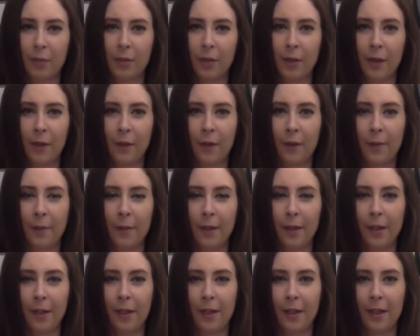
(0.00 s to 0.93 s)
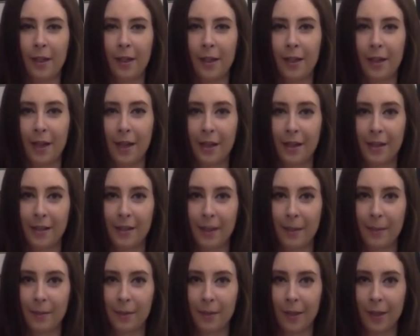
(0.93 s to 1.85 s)
with everybody, and it kind of
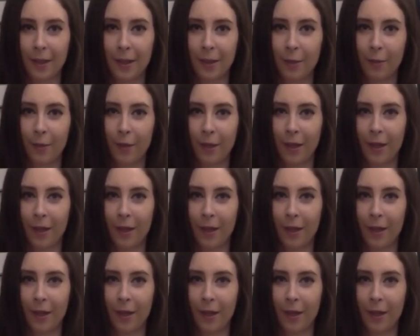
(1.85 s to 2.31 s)
seems like the way